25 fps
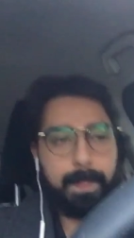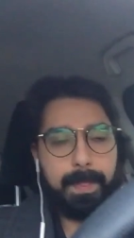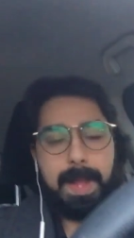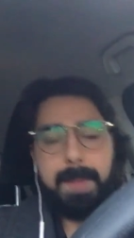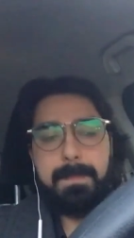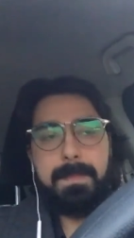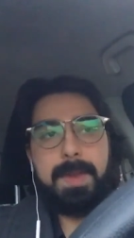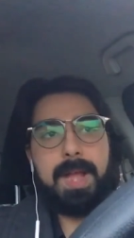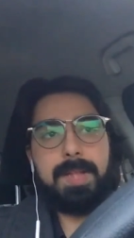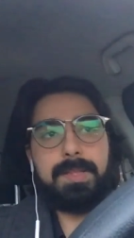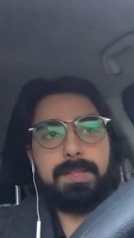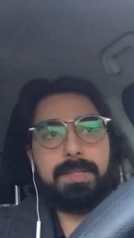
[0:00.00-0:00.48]

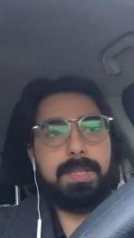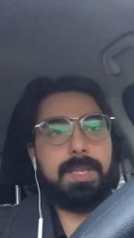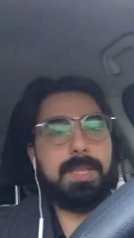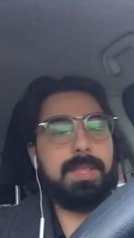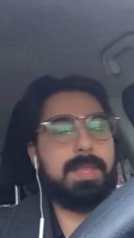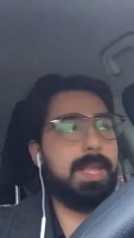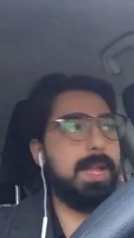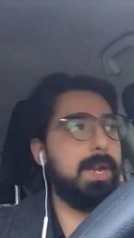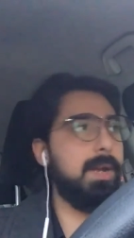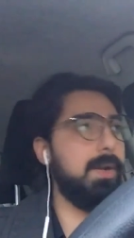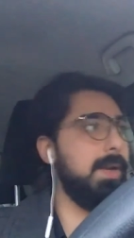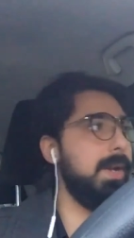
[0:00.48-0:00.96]
I'm not
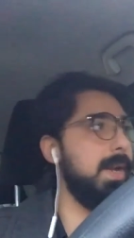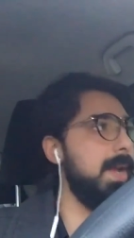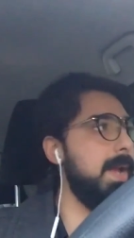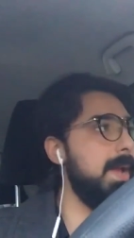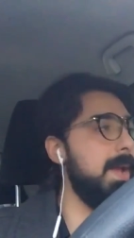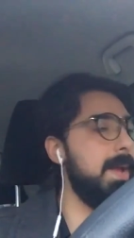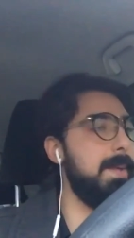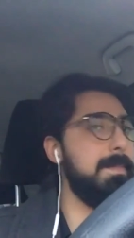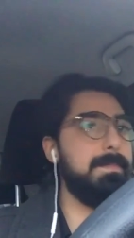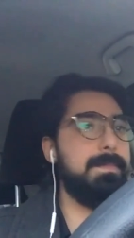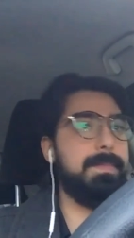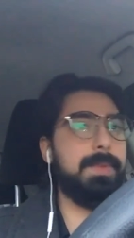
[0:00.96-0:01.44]
sitting there,
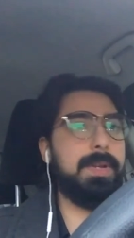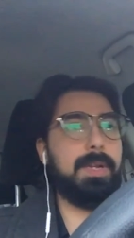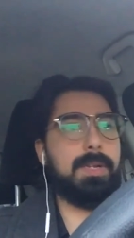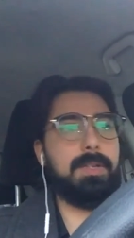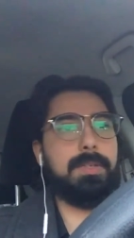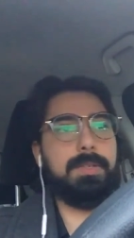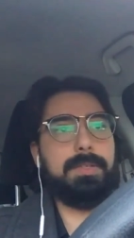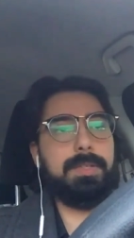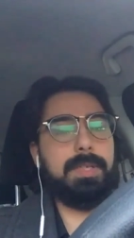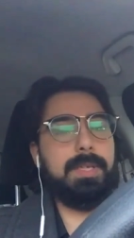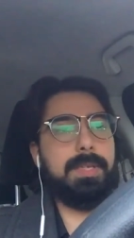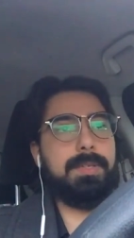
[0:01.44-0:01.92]
uh, I'm
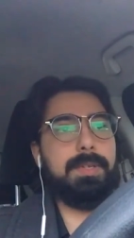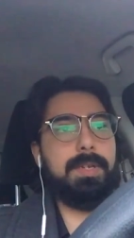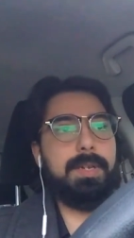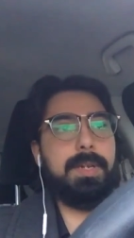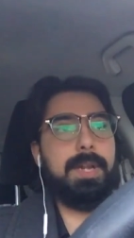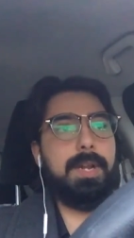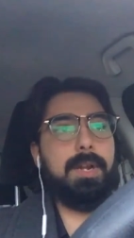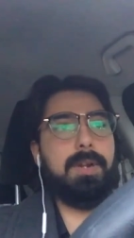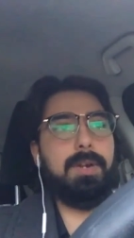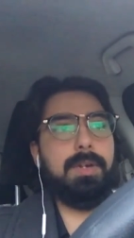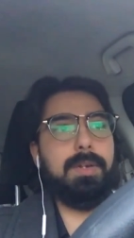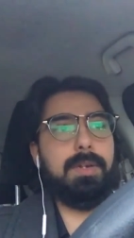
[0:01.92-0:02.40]
uh, sitting
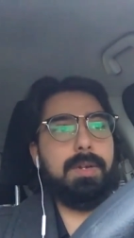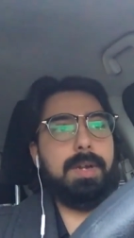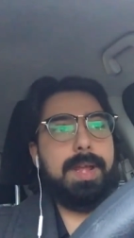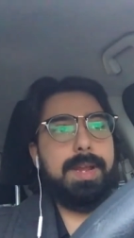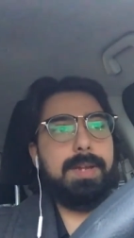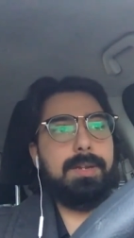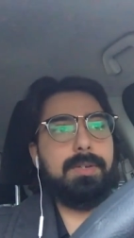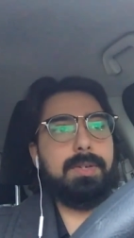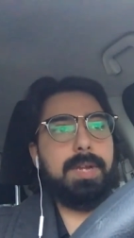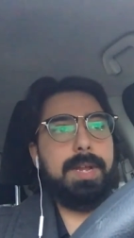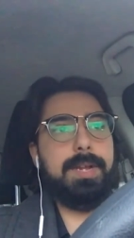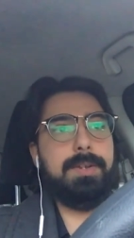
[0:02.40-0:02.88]
here and,
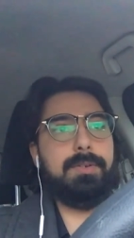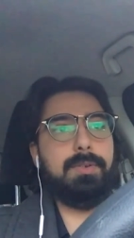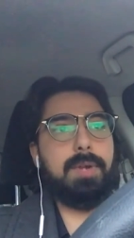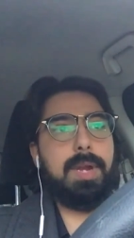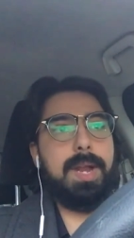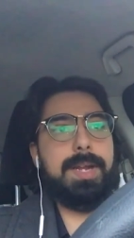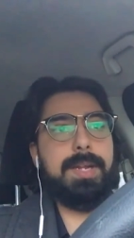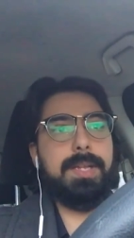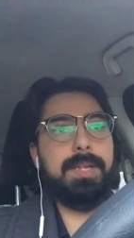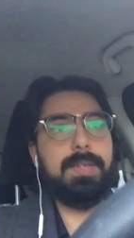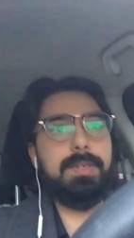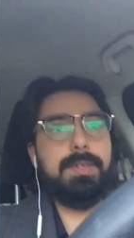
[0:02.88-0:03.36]
and, and
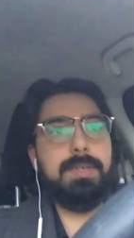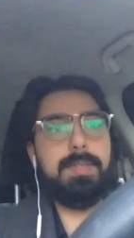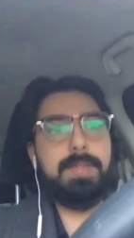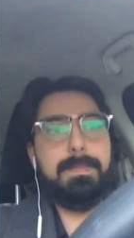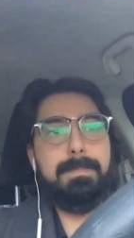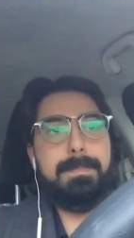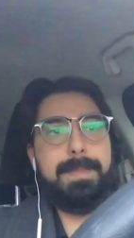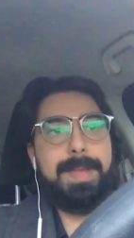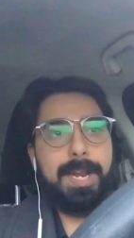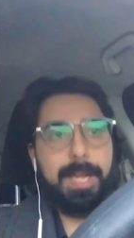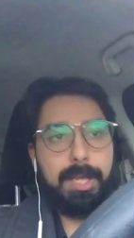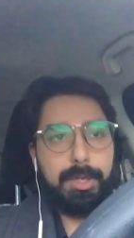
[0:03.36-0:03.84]
trying to
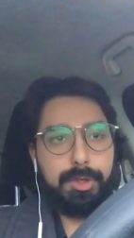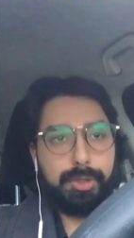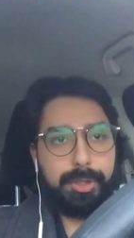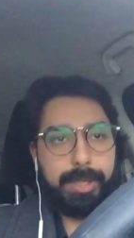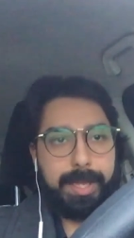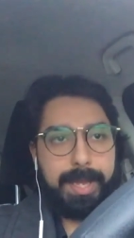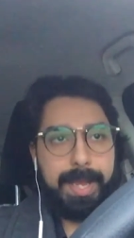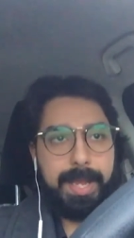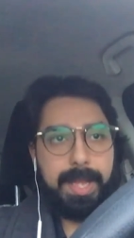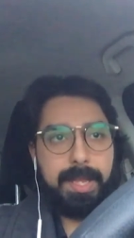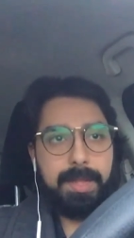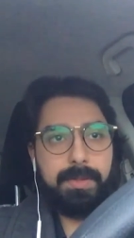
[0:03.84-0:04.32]
diminish
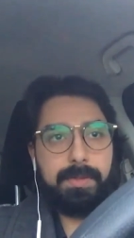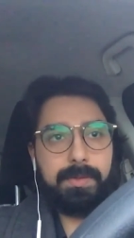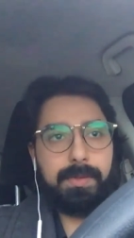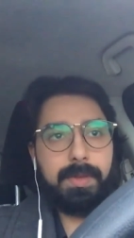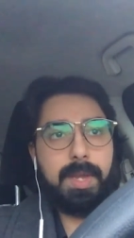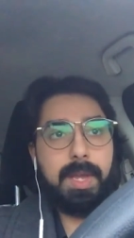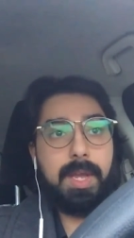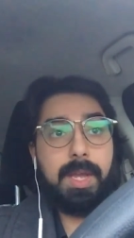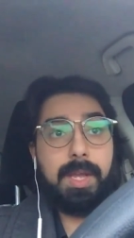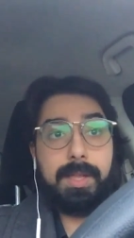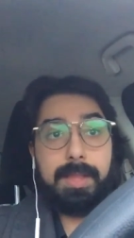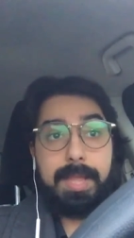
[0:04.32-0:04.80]
kids
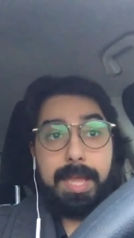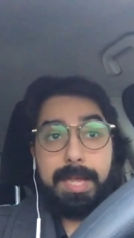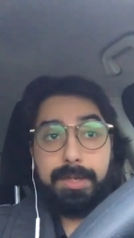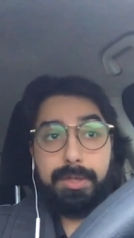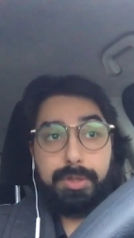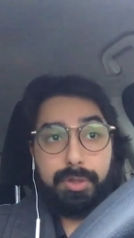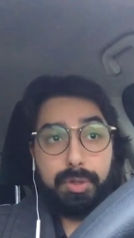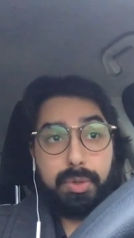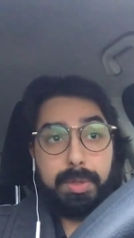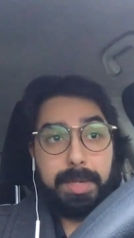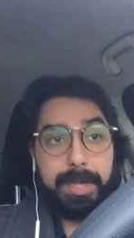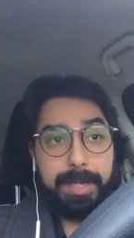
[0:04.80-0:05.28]
that
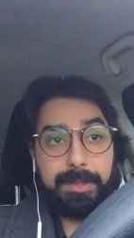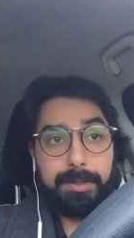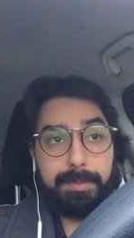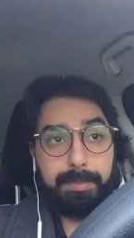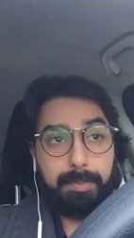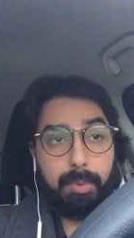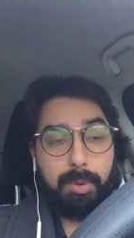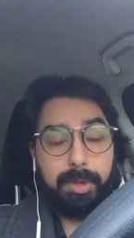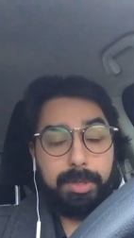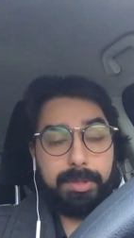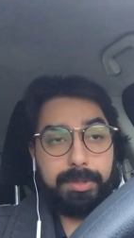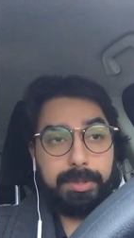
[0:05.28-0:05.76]
do get
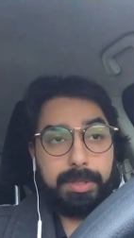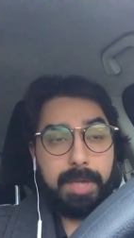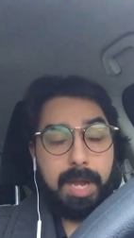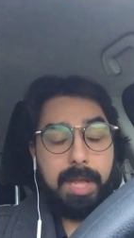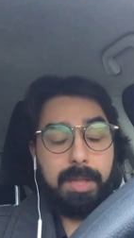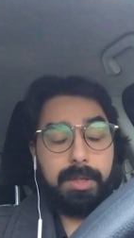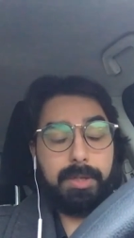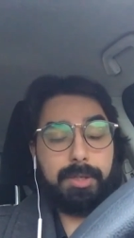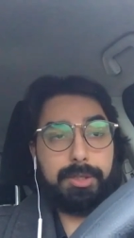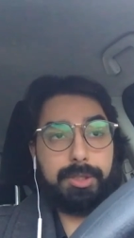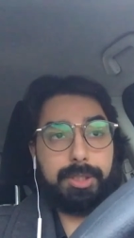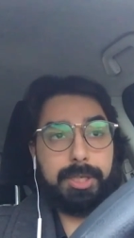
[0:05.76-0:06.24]
sports
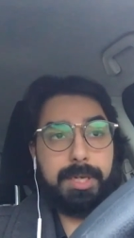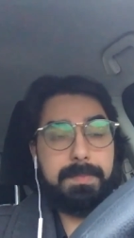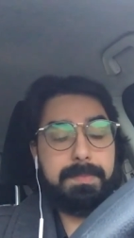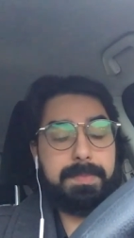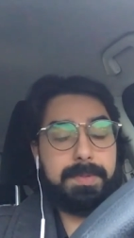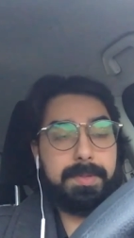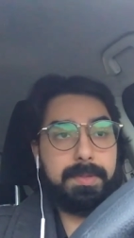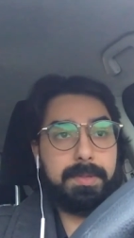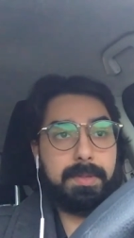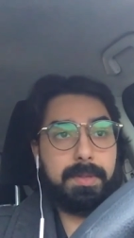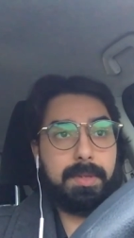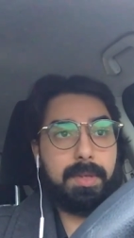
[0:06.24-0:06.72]

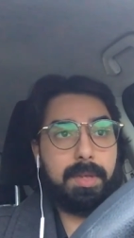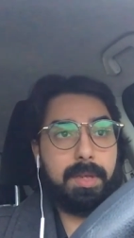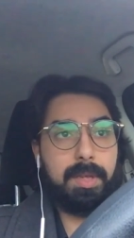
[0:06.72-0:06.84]
scholarships.